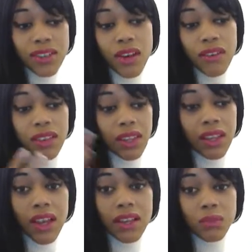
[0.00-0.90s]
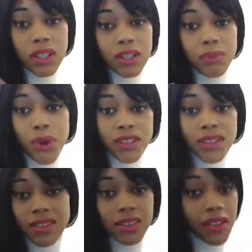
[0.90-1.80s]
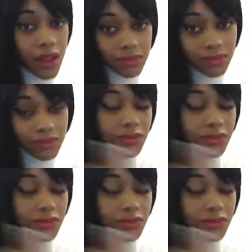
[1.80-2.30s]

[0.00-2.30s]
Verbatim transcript: until everything has been processed and done.